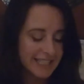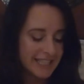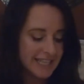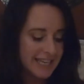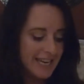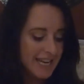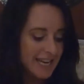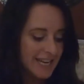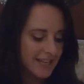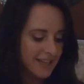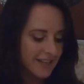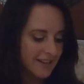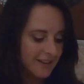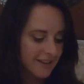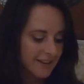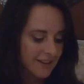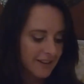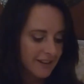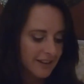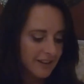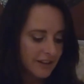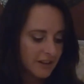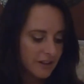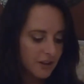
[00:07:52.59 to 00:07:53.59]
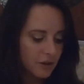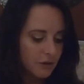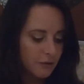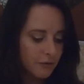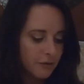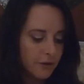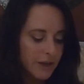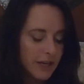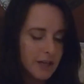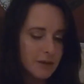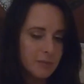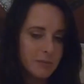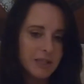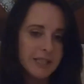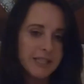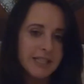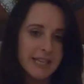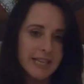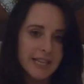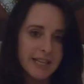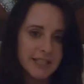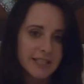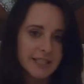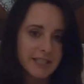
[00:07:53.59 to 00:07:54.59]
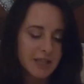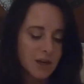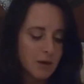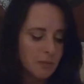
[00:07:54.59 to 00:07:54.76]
Again, the Freedom Index,